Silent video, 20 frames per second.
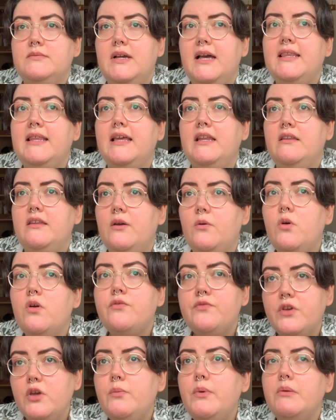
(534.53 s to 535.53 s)
And then there were a
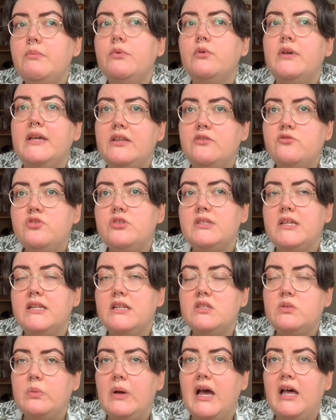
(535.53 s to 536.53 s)
few people interested
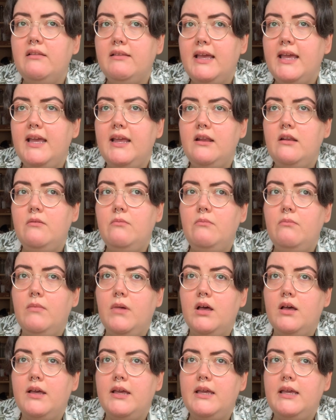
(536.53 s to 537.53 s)
as well in
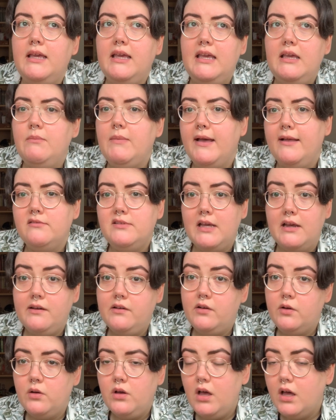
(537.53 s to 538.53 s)
my email
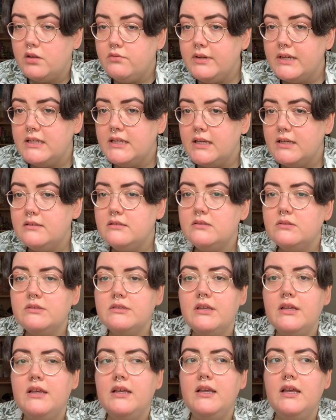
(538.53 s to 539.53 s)
tarot card readings,
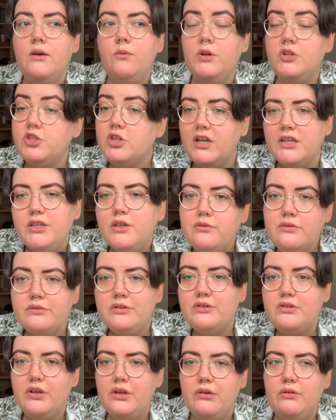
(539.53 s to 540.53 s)
which I used to
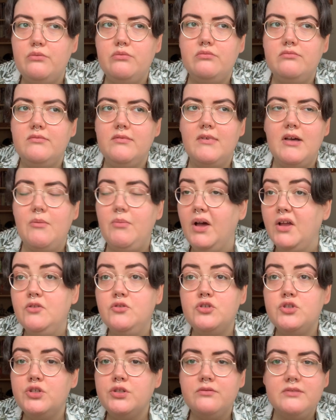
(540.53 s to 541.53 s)
do a
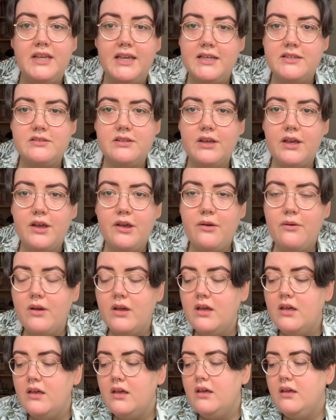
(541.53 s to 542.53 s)
bunch years ago,
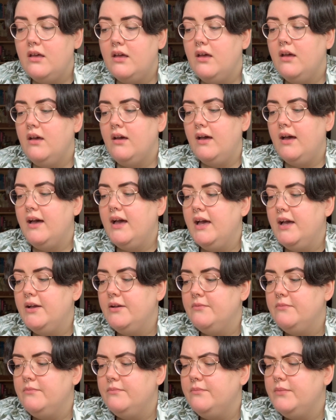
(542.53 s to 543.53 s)

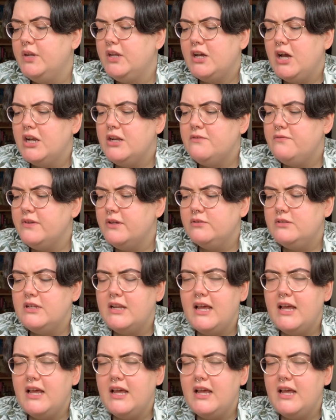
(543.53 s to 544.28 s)
but it kind of filtered